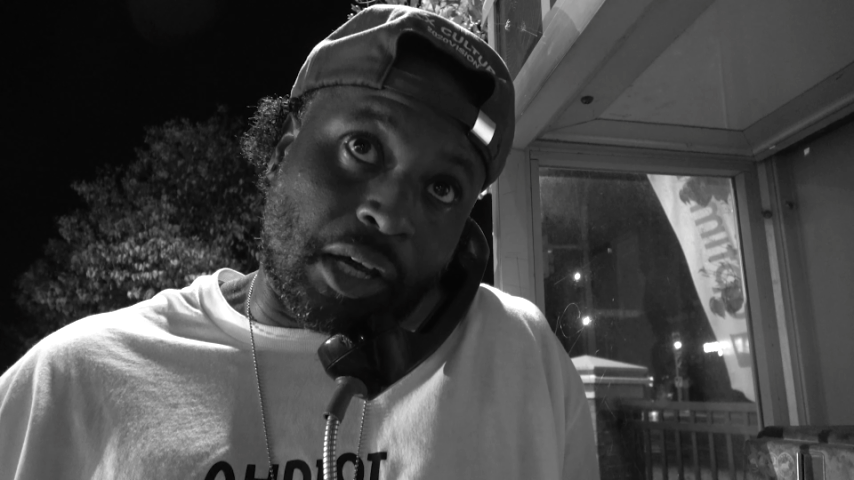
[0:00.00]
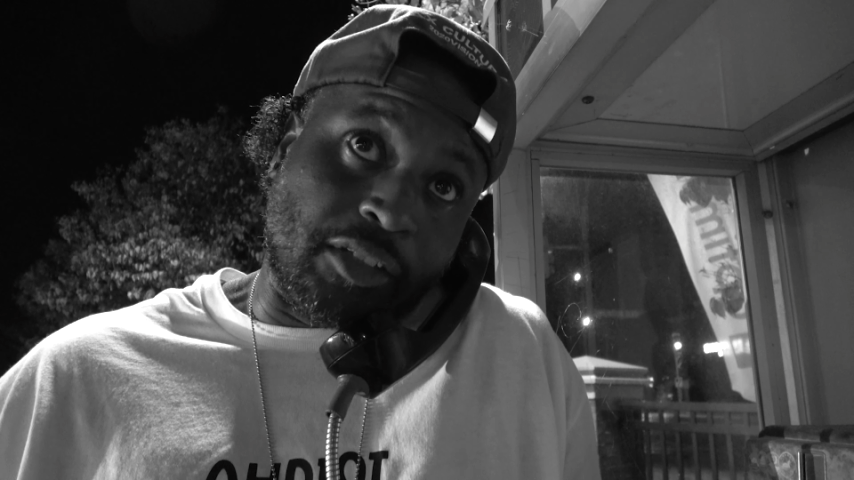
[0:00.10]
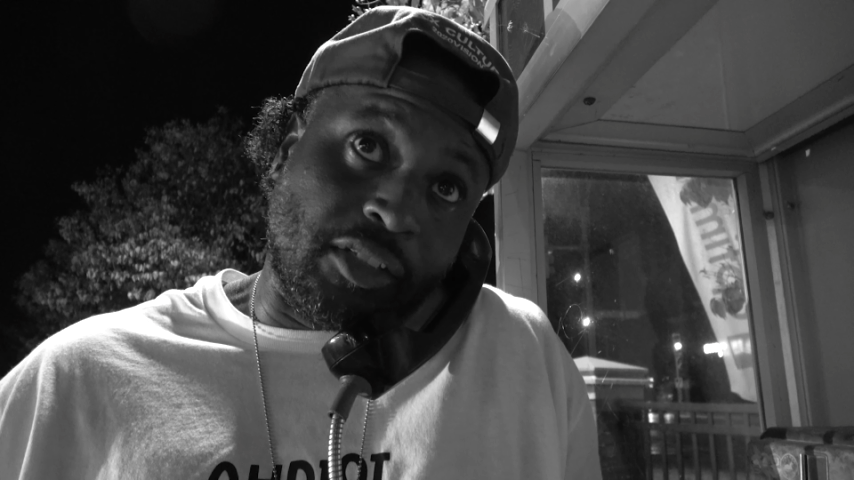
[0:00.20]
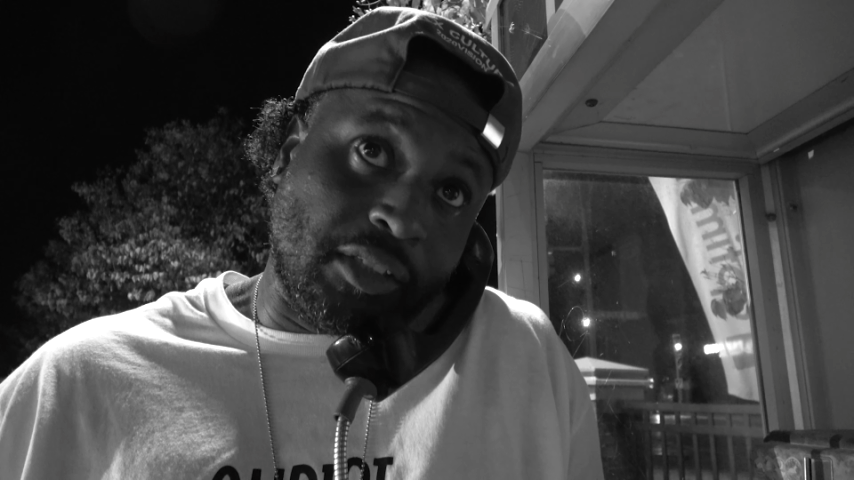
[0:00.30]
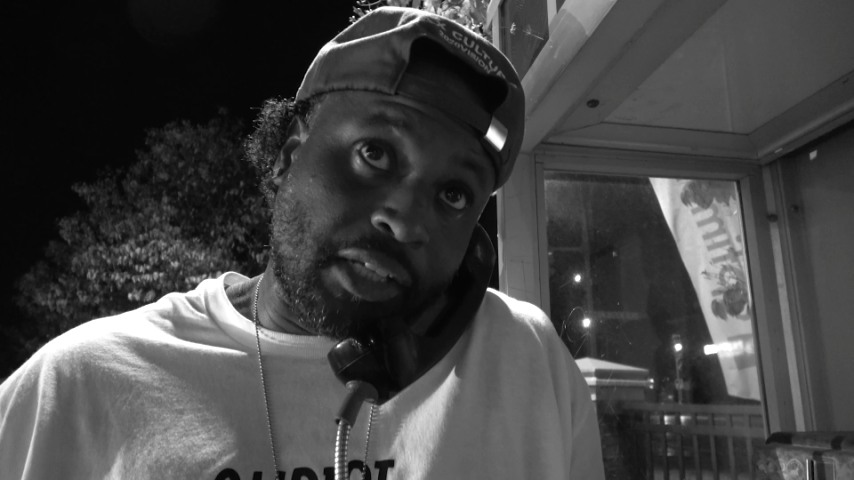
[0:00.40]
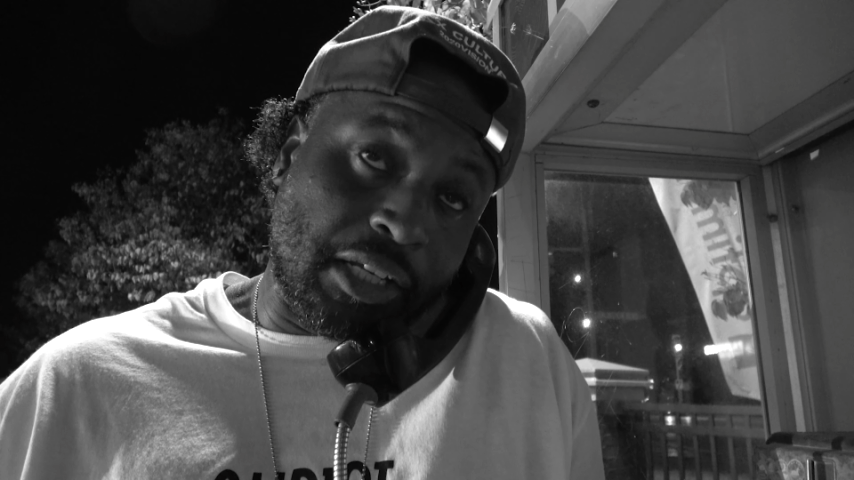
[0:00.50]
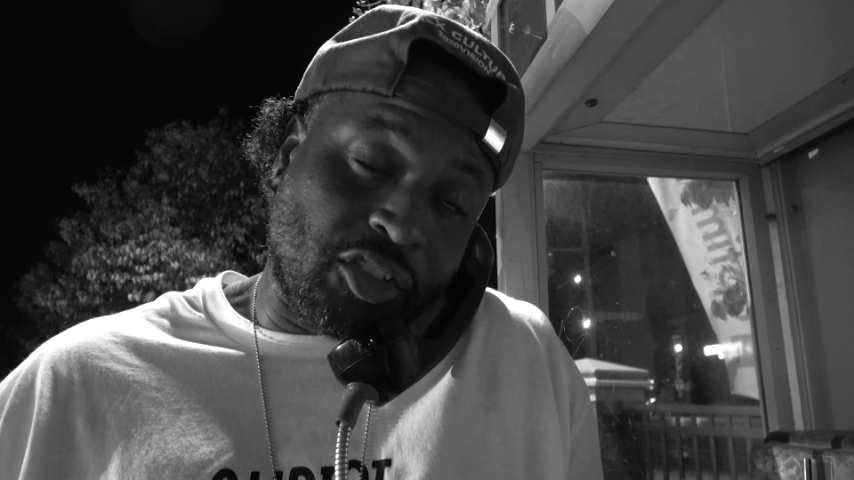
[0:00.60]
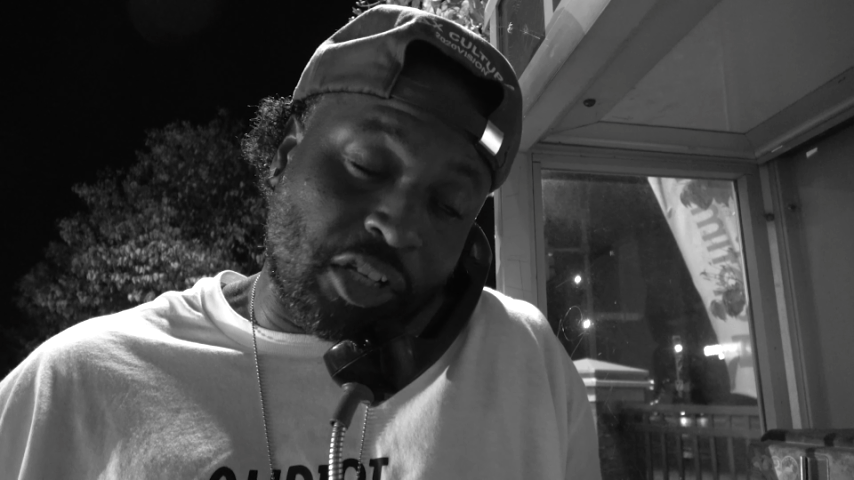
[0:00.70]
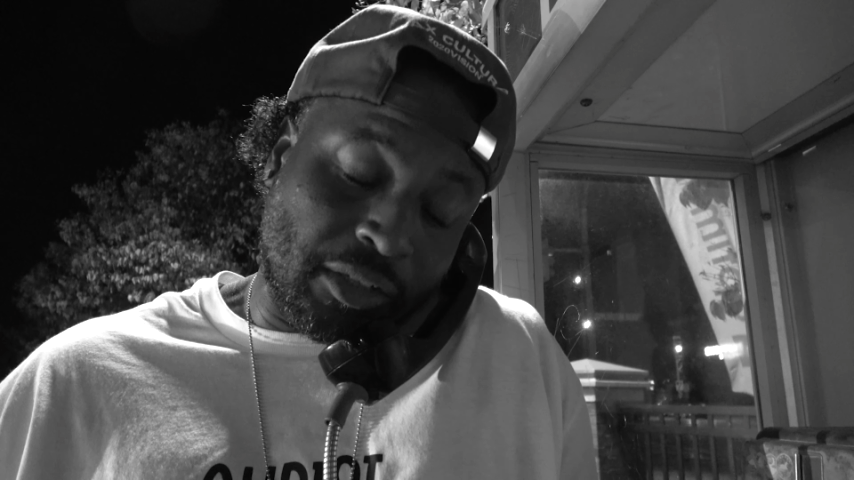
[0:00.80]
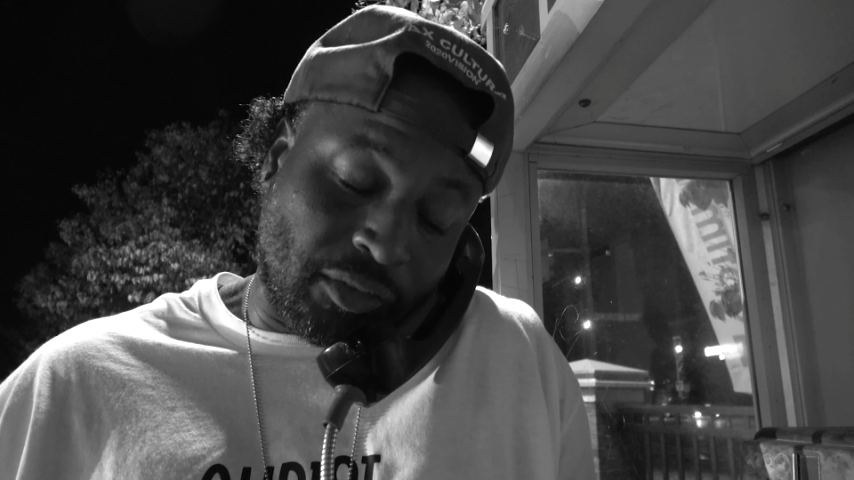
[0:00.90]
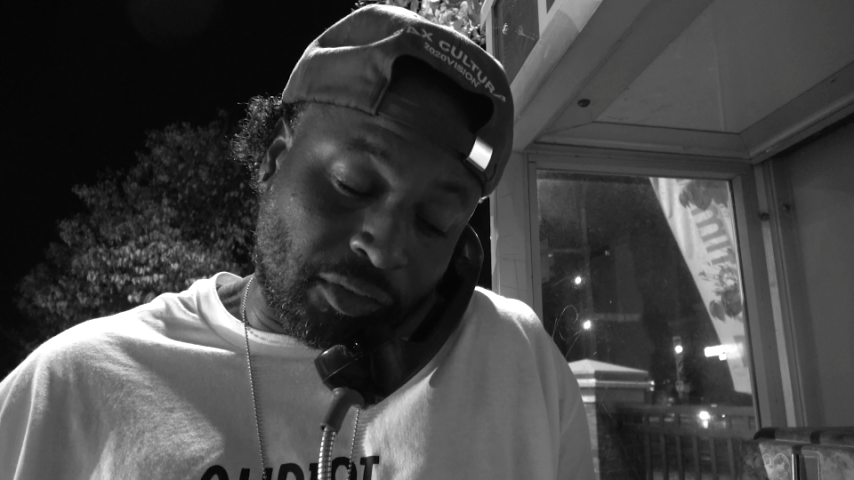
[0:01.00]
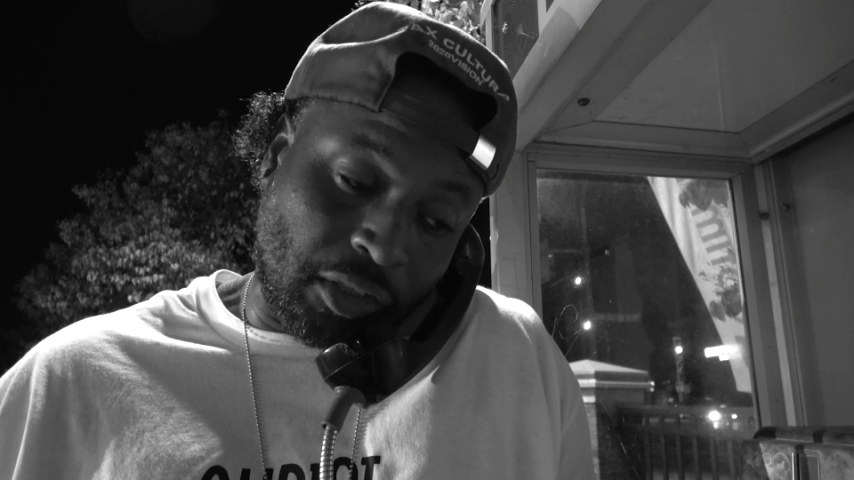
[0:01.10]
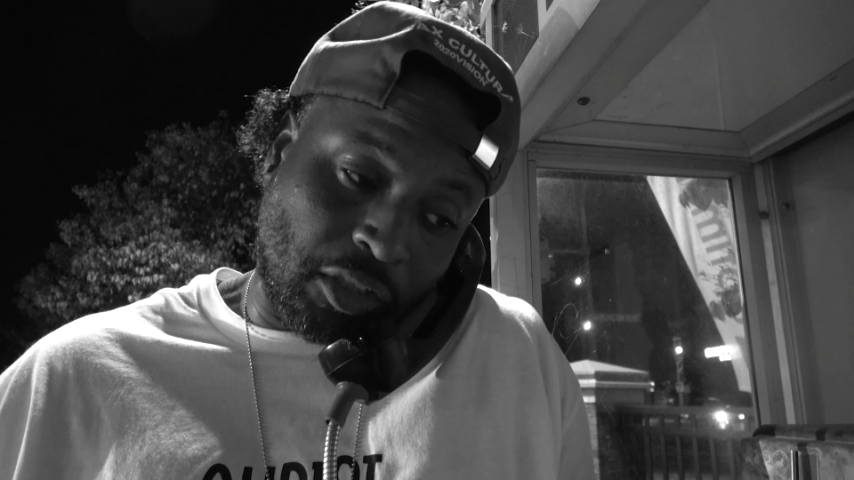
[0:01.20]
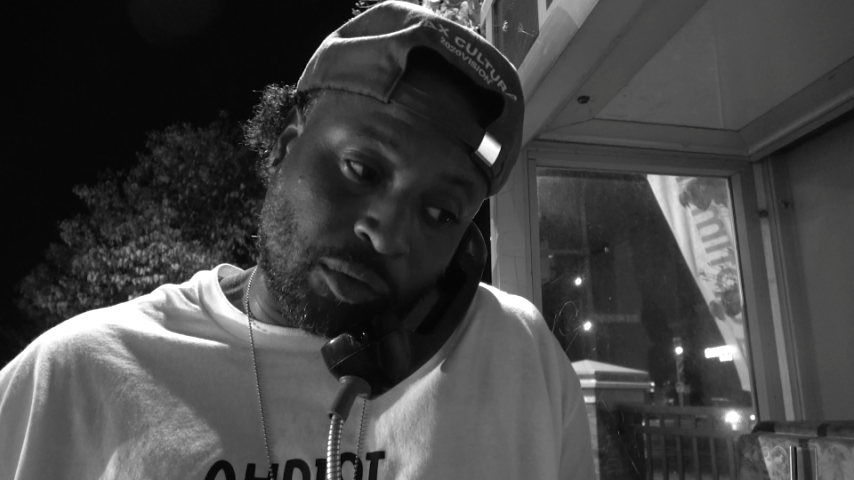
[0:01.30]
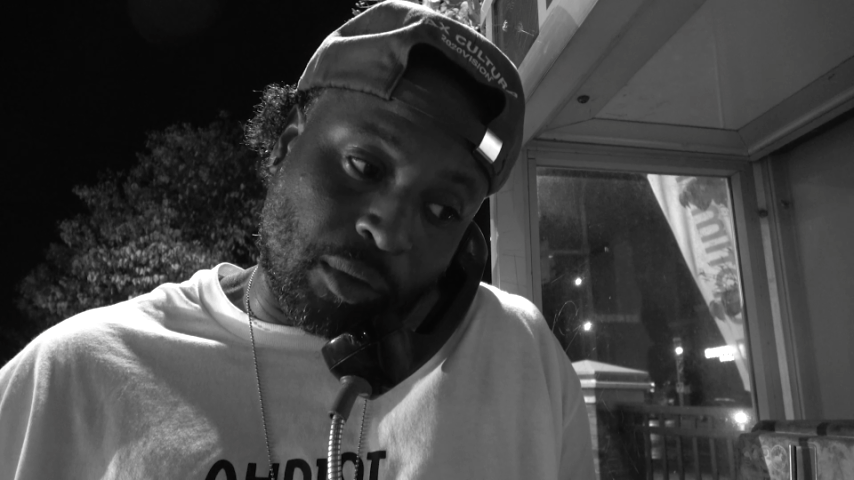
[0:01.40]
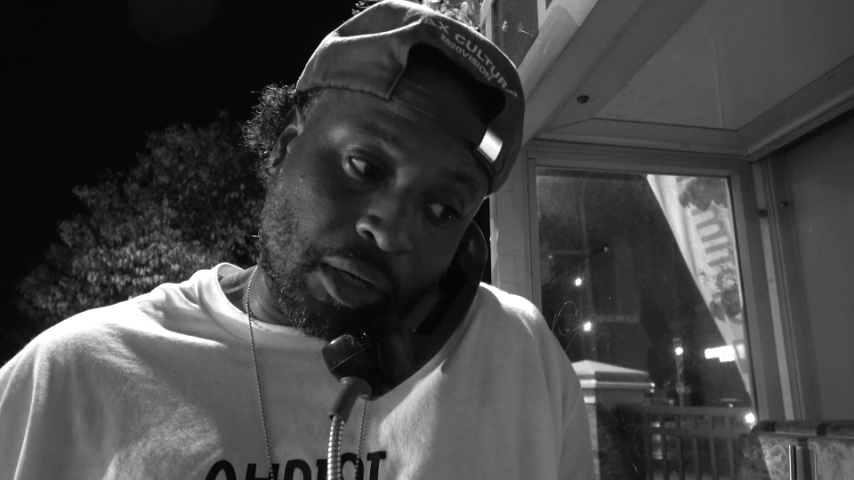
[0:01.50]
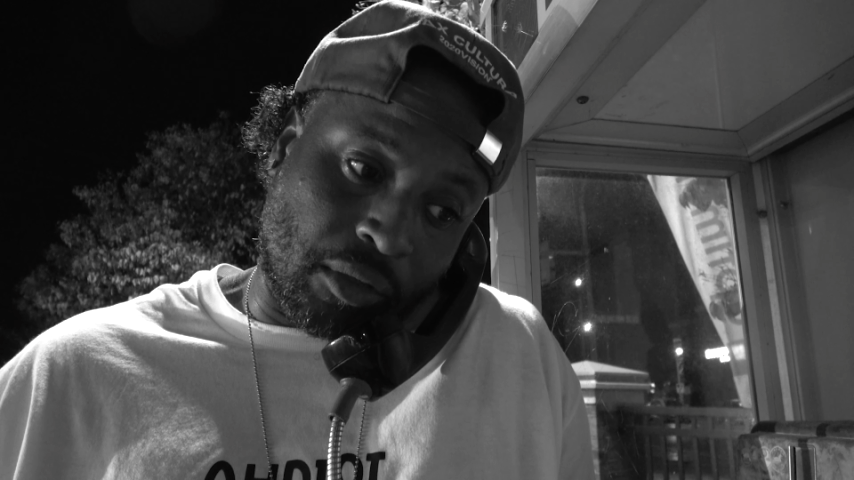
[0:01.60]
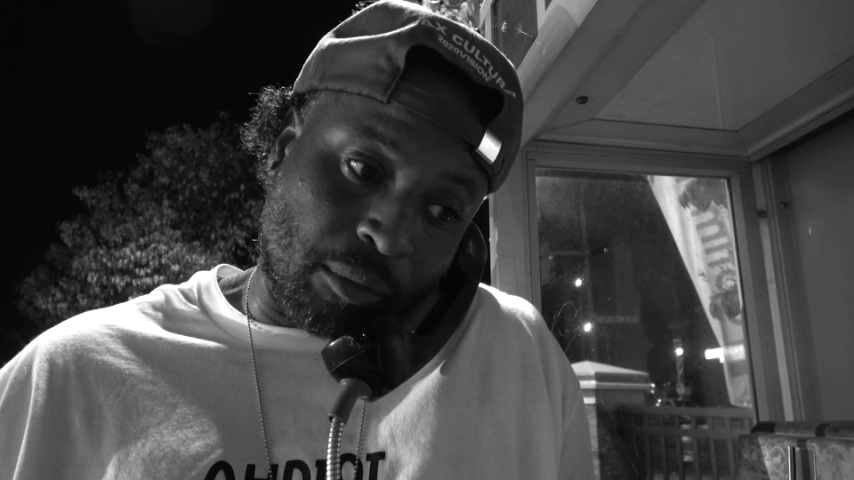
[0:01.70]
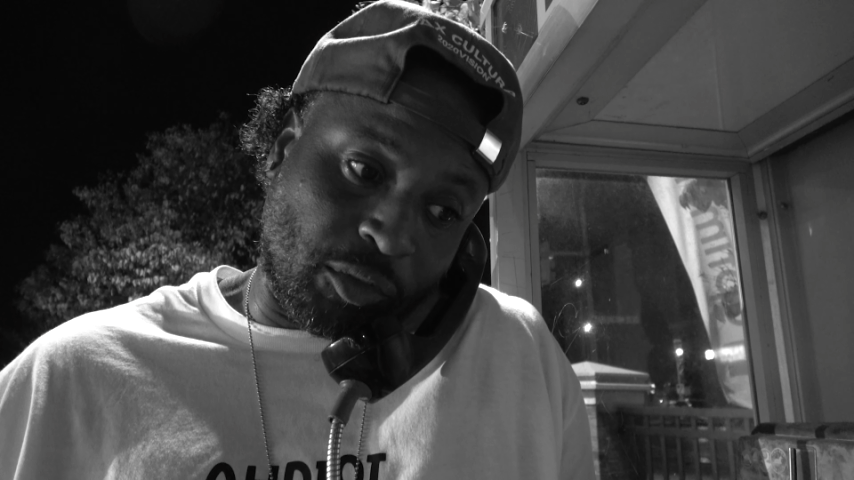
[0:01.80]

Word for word: I didn't get a chance to take you out. I'm